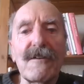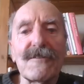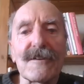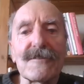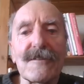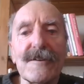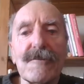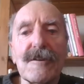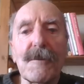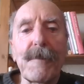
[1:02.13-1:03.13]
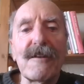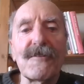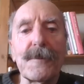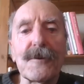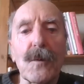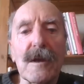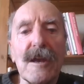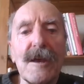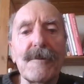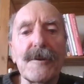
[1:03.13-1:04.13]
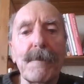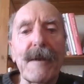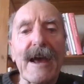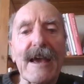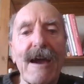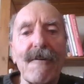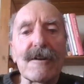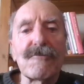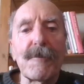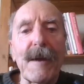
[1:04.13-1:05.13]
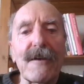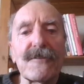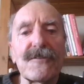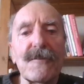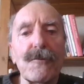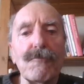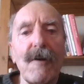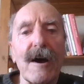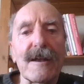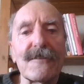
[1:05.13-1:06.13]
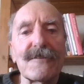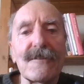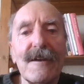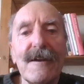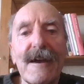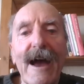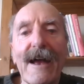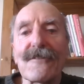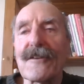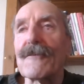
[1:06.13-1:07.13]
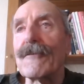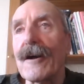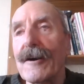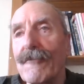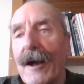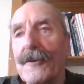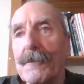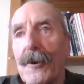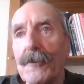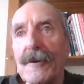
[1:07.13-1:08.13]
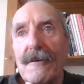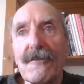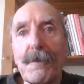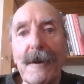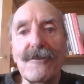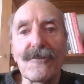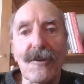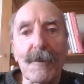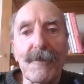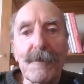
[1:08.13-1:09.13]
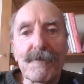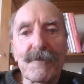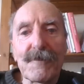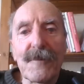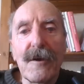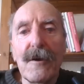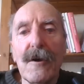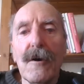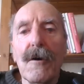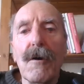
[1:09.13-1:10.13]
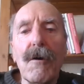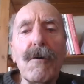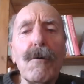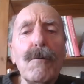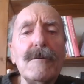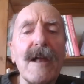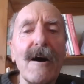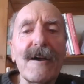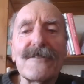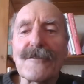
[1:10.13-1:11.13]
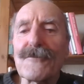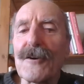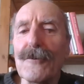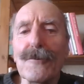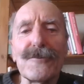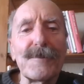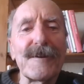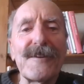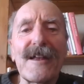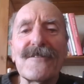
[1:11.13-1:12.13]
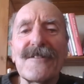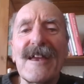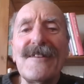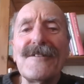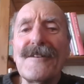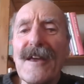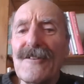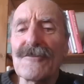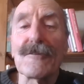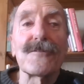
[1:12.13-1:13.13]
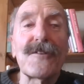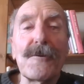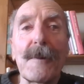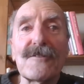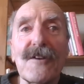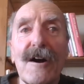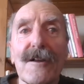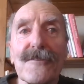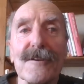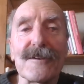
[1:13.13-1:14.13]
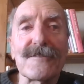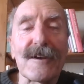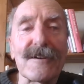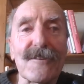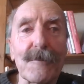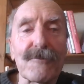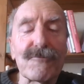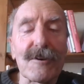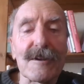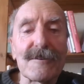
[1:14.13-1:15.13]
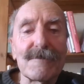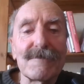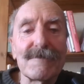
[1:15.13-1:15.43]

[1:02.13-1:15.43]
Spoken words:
racist, and there are debates between him and the black character about civil rights as they fly around the moon in a spaceship. All lies, of course, but that's in the nature of so much art these days, I'm afraid.